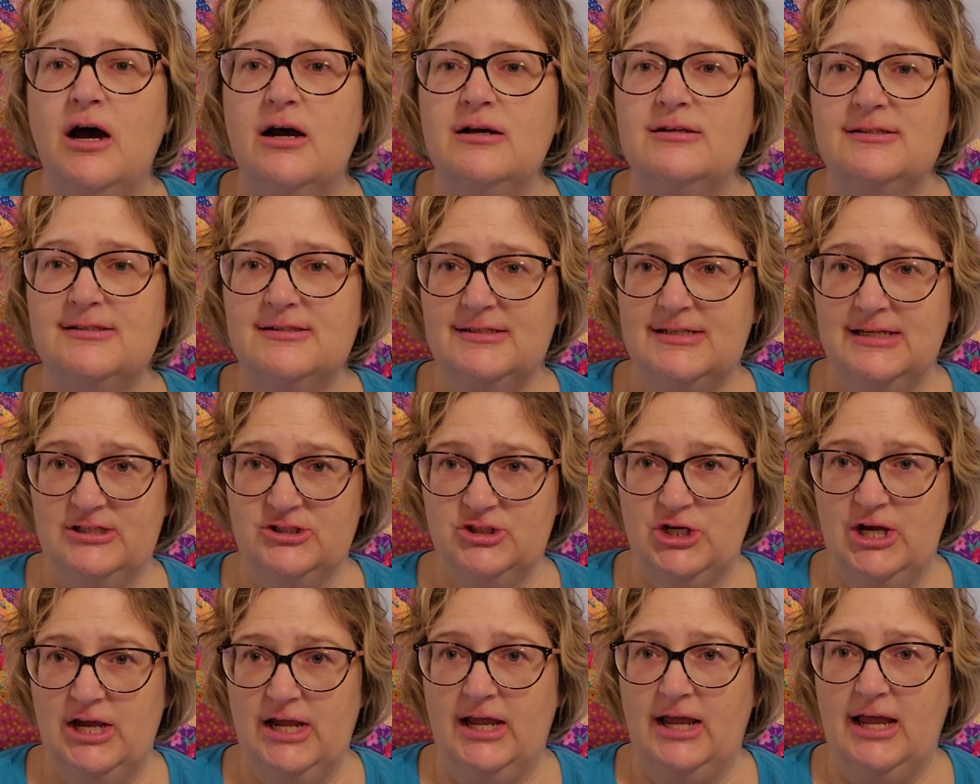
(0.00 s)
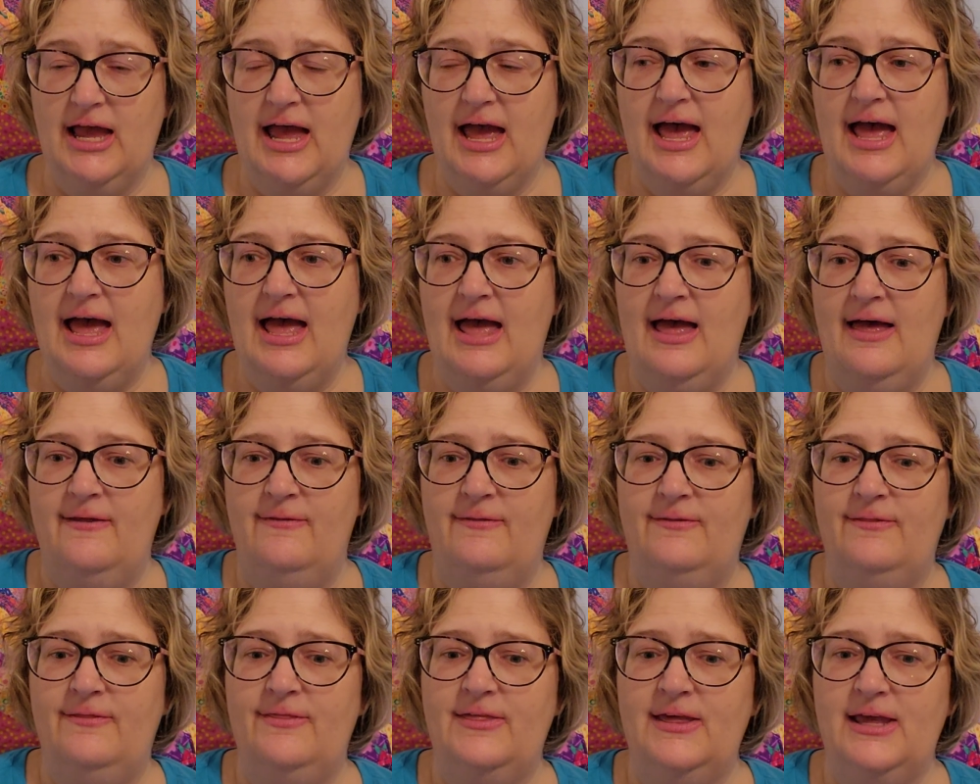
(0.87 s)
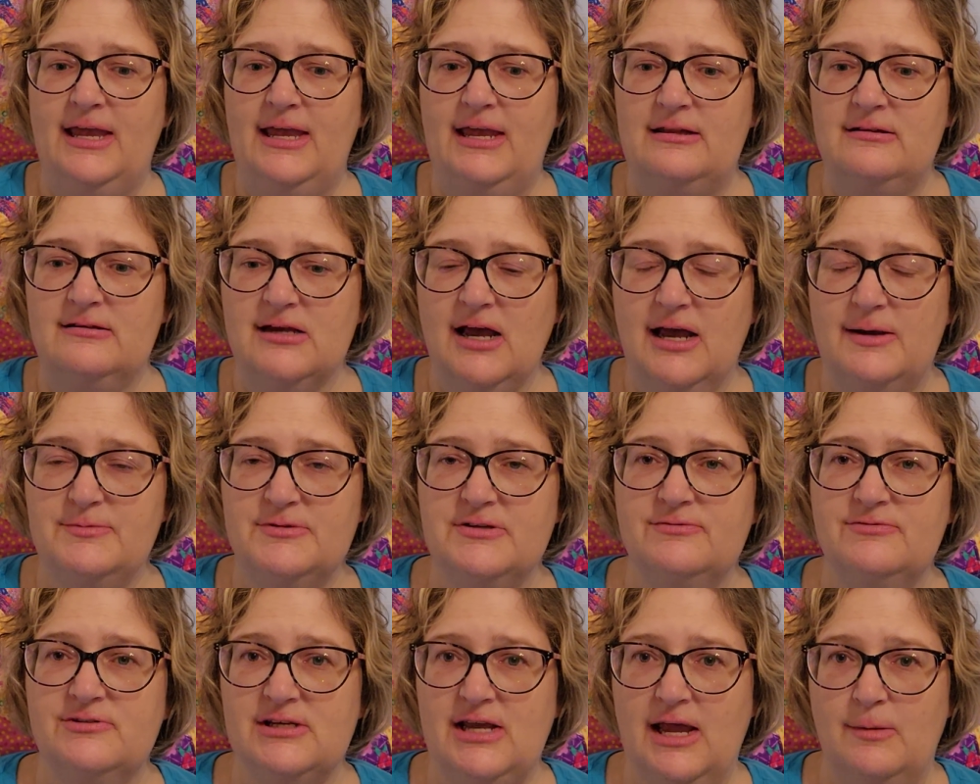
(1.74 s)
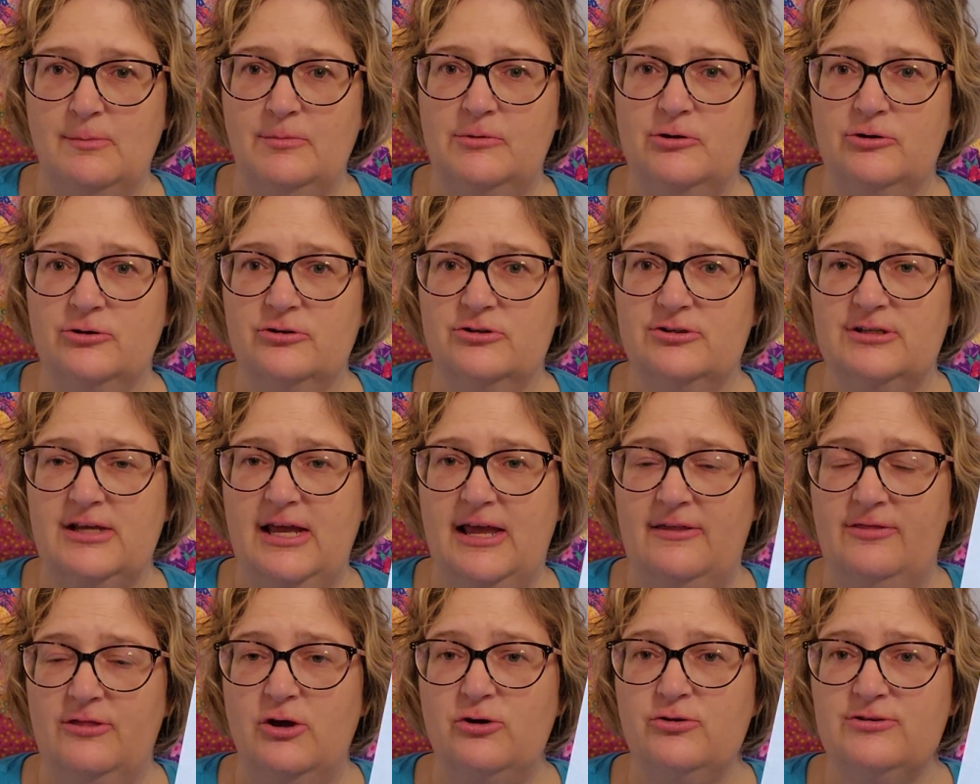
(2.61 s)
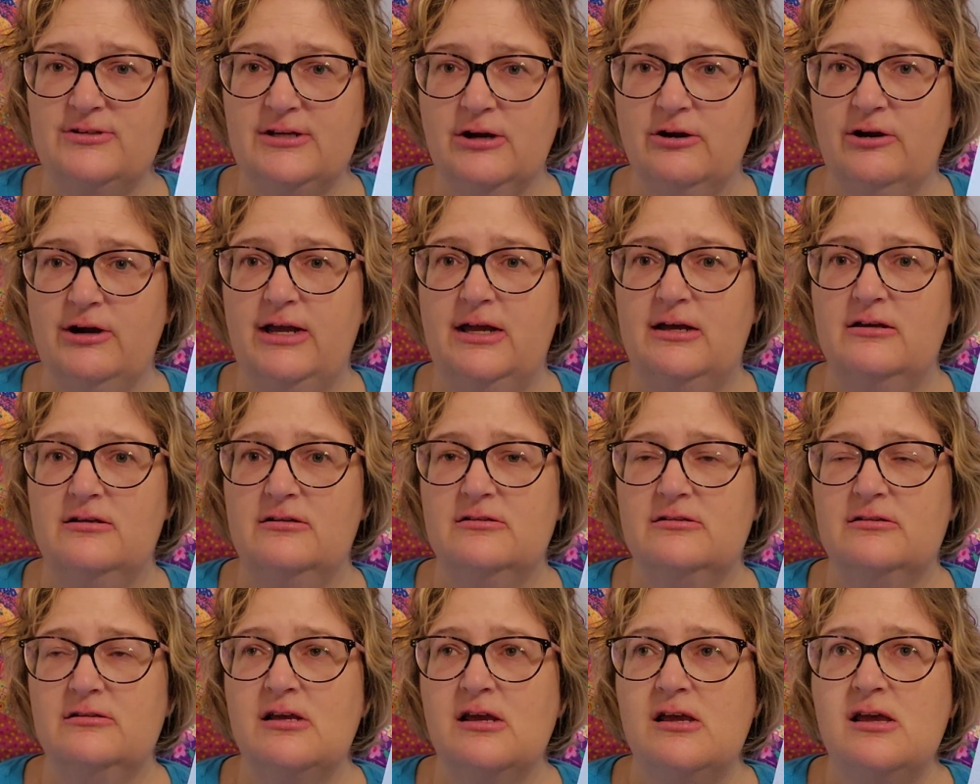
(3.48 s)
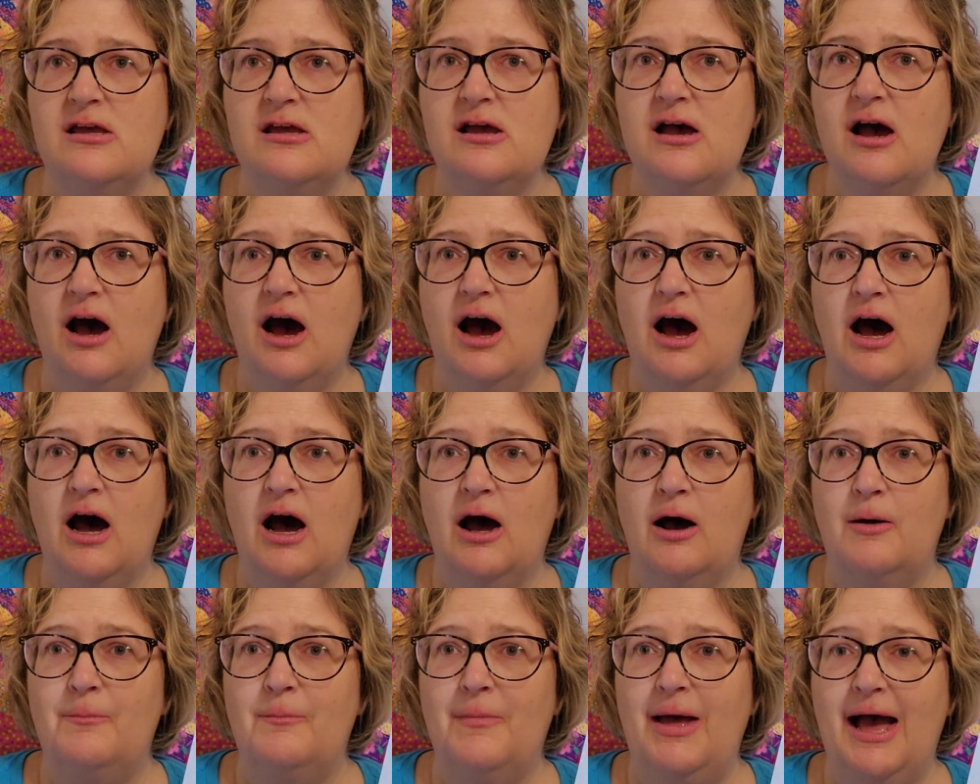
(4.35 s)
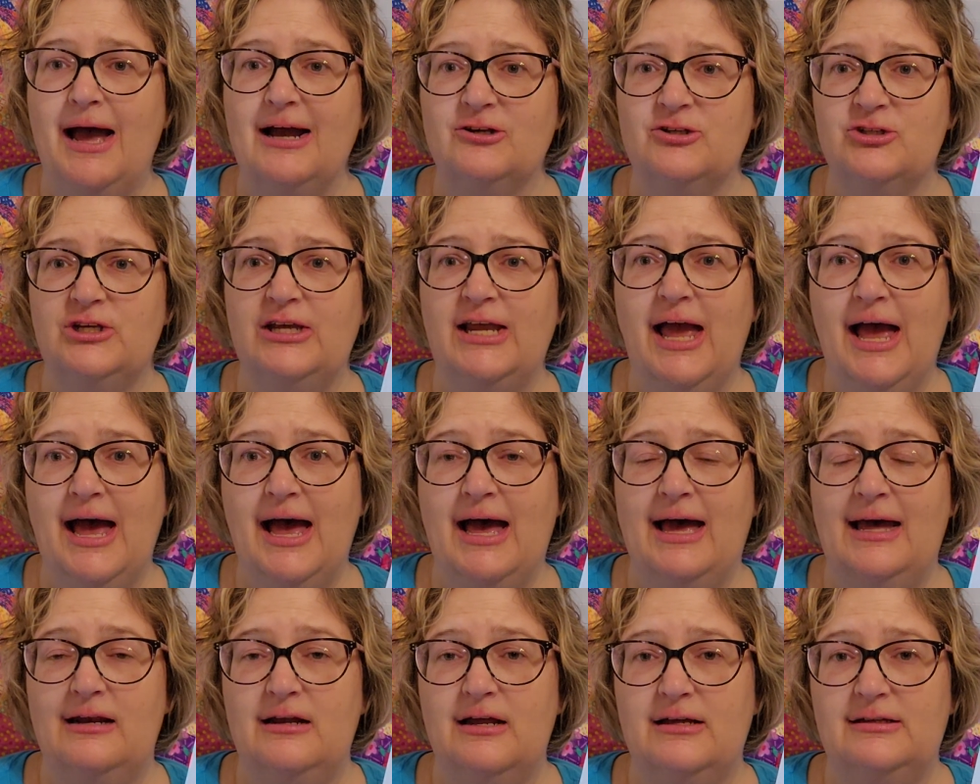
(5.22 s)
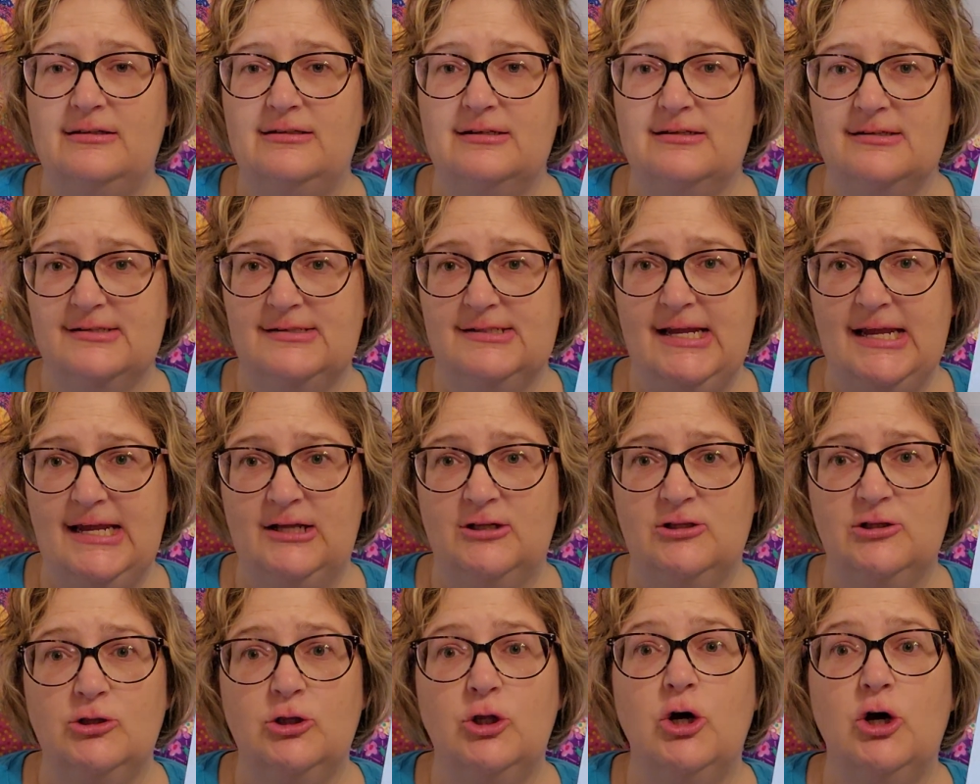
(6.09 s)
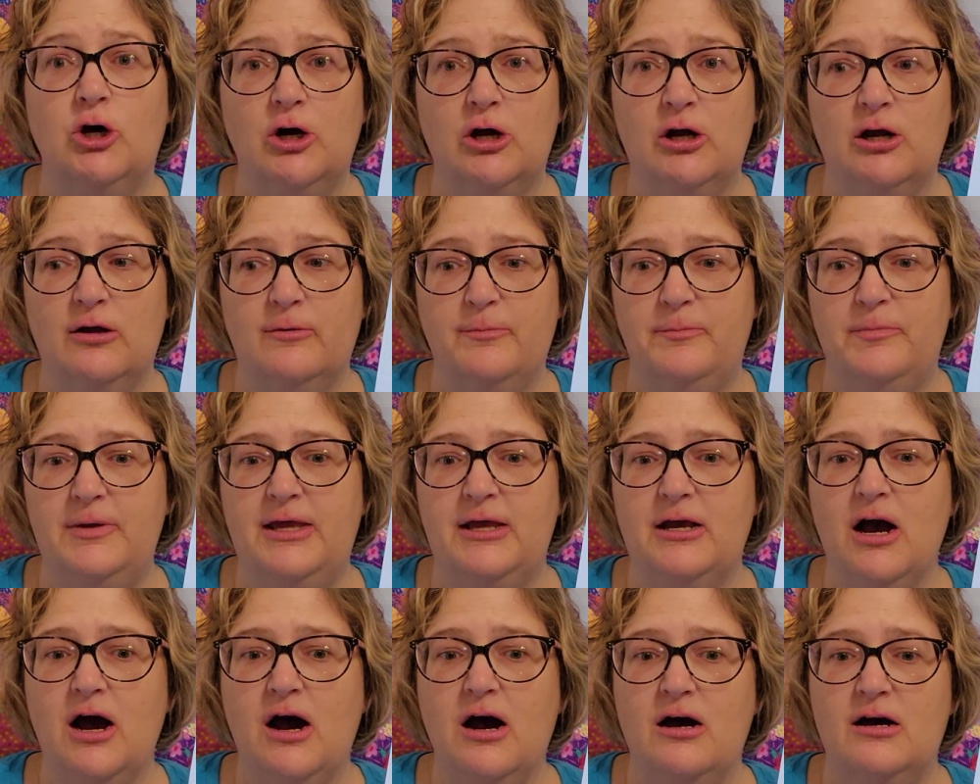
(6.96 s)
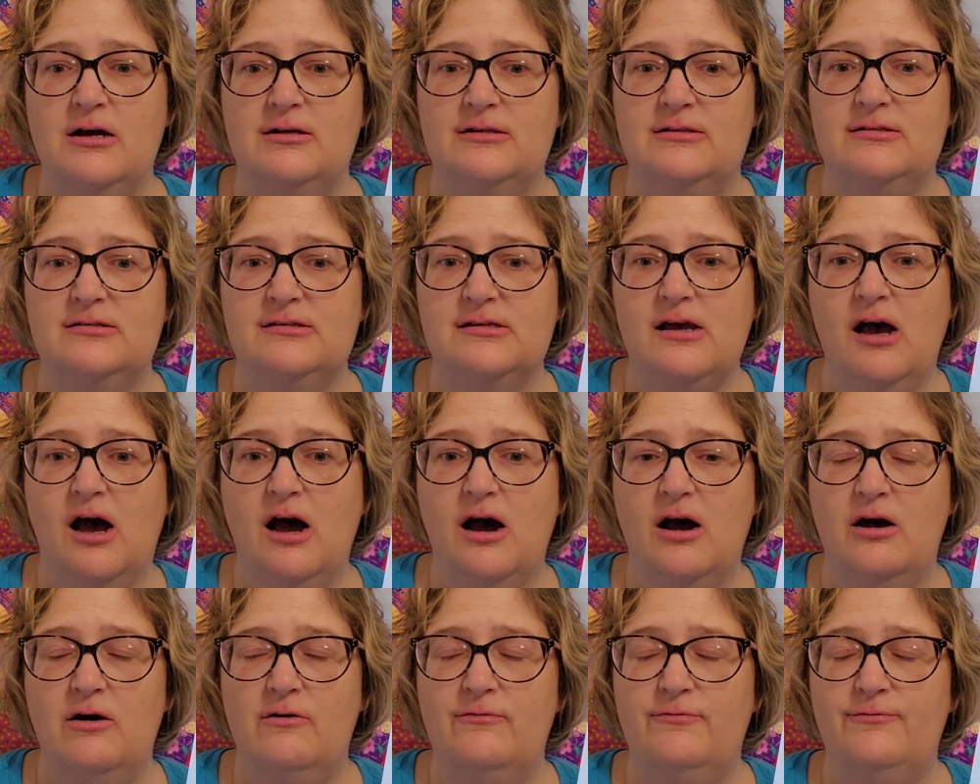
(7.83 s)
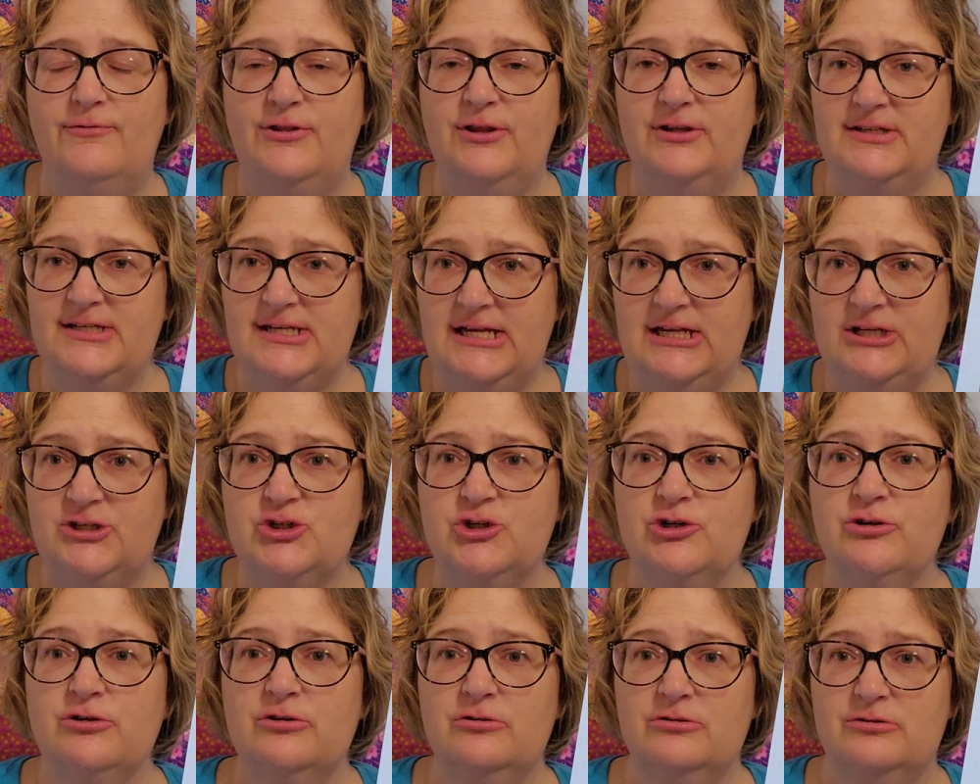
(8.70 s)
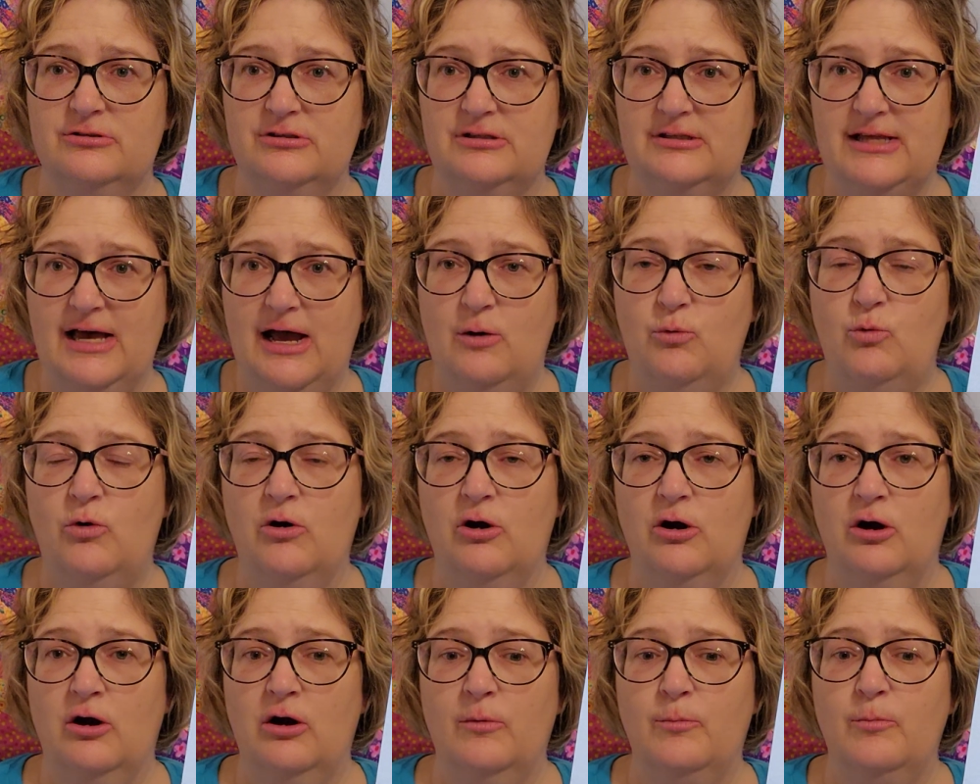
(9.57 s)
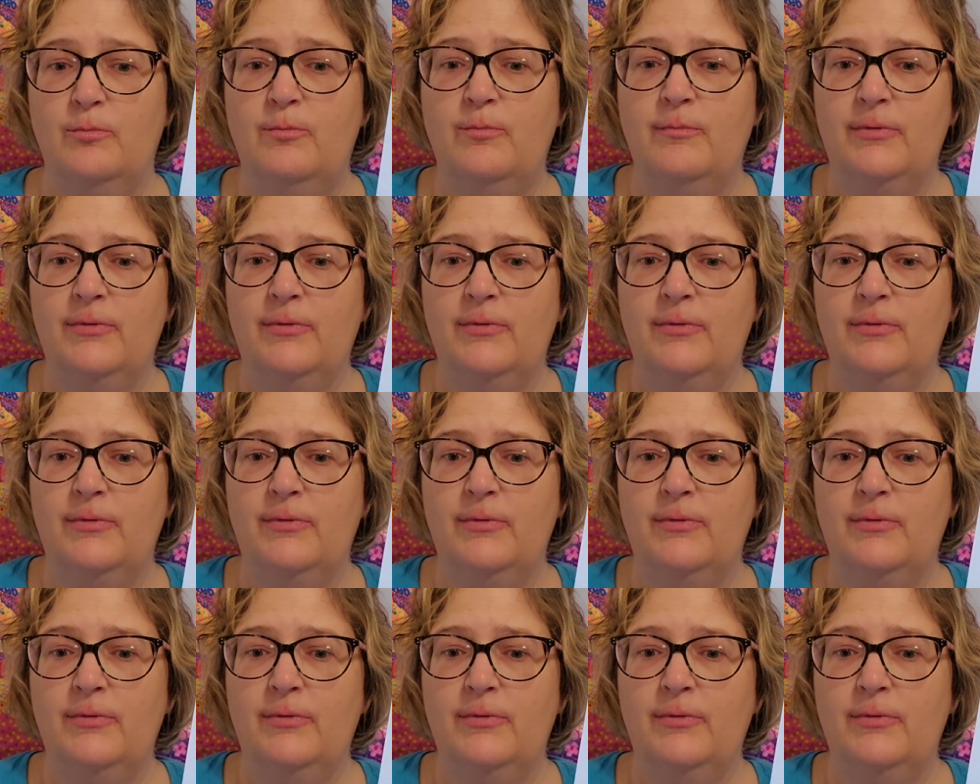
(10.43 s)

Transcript: stitching, and the types of samplers in those areas actually had a distinct look because of the teachers that were